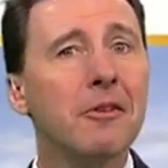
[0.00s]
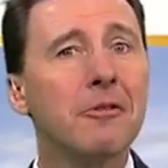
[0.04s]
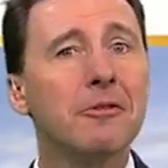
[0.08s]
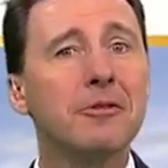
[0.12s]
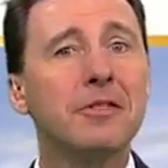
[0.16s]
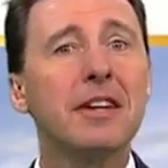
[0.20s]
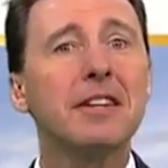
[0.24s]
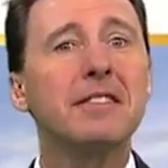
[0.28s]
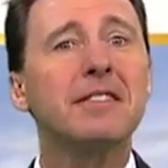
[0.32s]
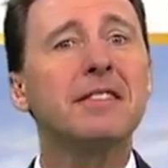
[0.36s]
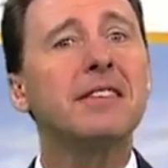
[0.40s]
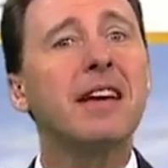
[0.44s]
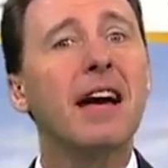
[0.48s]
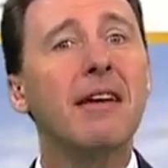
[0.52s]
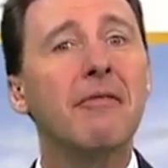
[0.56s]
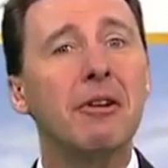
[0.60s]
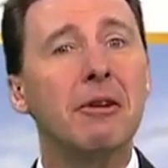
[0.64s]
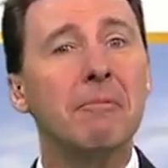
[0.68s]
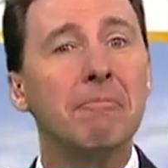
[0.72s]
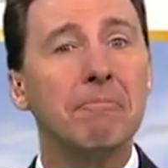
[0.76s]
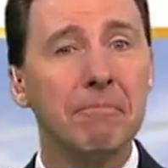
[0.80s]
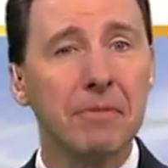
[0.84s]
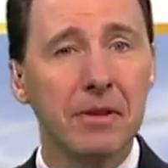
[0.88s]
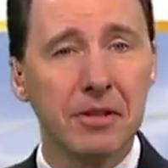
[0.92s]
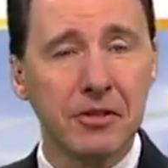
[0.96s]
there's that
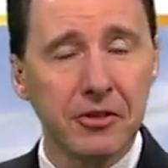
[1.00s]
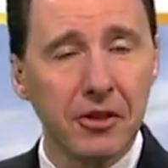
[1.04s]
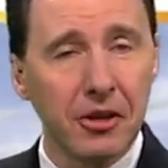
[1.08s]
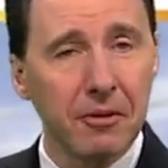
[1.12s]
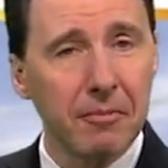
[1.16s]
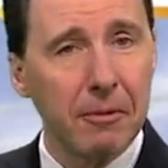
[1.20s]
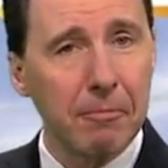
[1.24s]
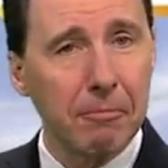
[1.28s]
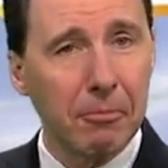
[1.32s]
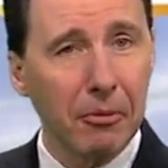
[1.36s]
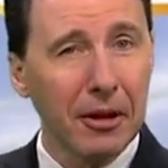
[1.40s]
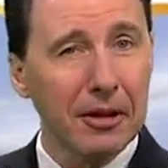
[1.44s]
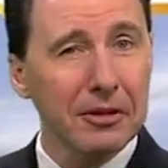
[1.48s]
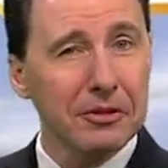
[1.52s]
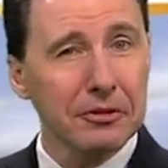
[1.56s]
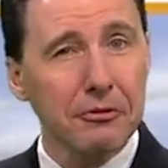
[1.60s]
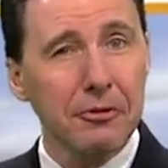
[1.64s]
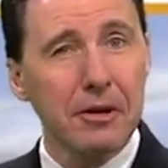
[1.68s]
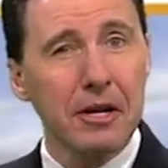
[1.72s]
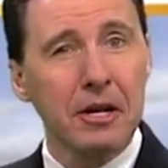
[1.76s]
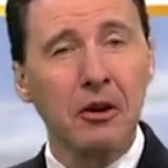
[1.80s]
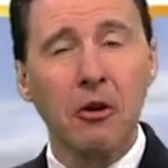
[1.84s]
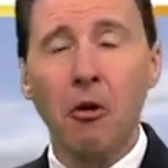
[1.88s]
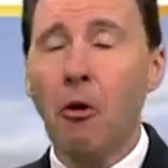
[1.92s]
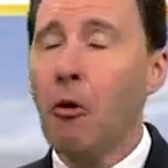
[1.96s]
seven. It's going to be
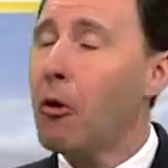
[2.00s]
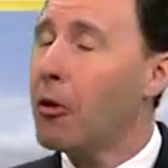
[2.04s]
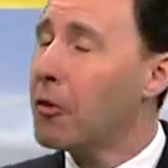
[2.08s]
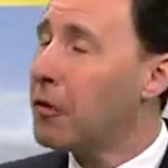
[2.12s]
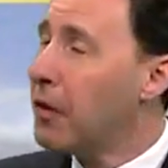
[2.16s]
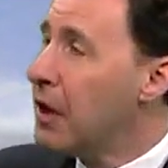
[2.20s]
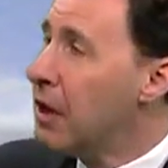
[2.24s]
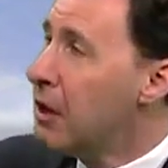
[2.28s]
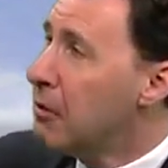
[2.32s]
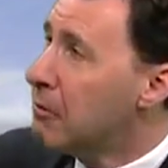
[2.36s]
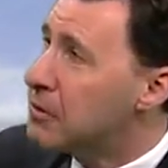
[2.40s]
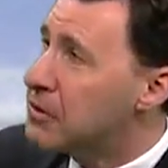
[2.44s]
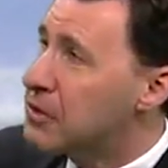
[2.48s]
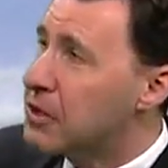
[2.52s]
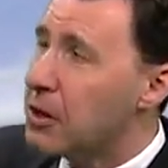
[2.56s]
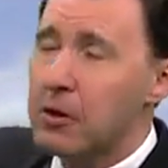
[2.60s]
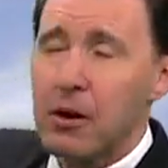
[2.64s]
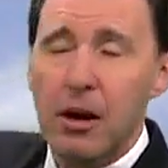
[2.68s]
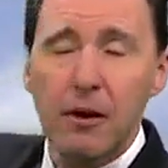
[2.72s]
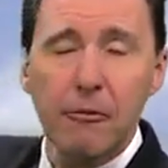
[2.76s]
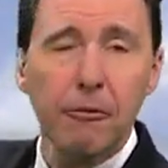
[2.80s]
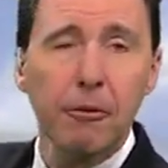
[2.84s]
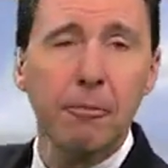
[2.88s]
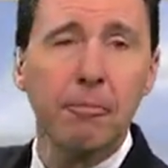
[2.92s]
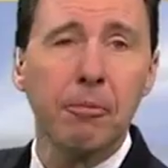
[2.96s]
blustery and cold. We
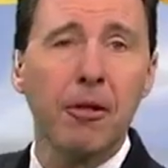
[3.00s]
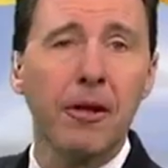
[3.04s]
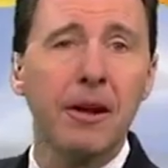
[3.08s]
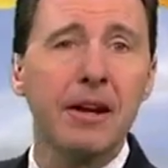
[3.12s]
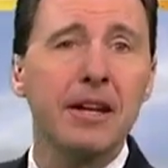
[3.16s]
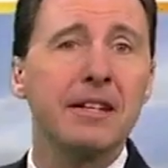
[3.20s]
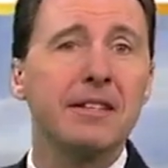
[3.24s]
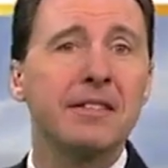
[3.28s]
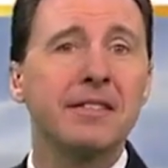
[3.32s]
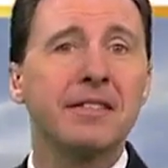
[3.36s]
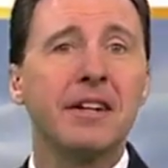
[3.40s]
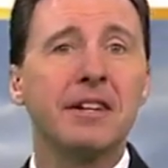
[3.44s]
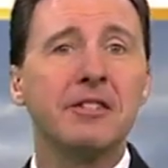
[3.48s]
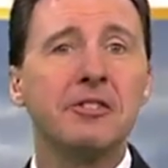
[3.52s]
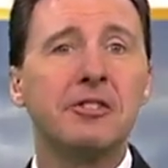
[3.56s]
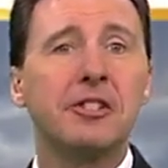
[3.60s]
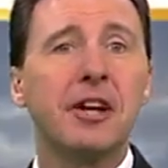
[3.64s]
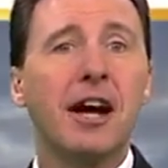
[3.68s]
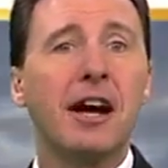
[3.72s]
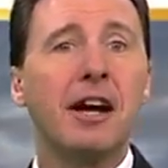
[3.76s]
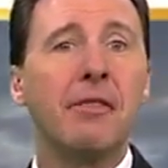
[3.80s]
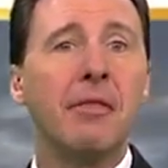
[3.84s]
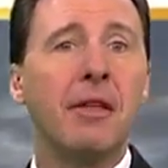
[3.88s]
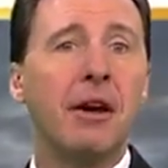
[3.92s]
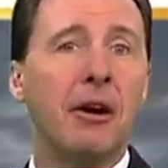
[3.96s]
start off with plenty of
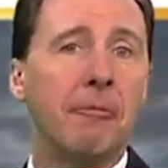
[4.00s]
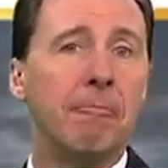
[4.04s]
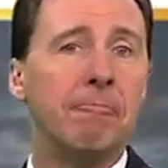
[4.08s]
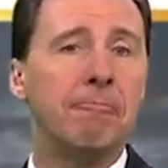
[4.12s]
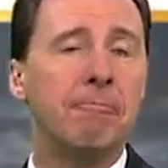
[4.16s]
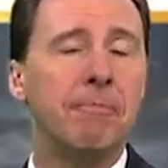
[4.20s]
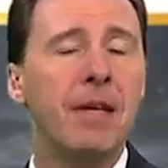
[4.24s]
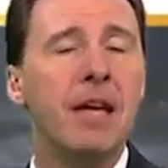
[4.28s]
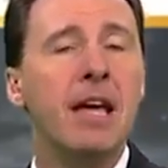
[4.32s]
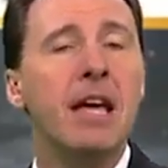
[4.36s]
sunshine, though.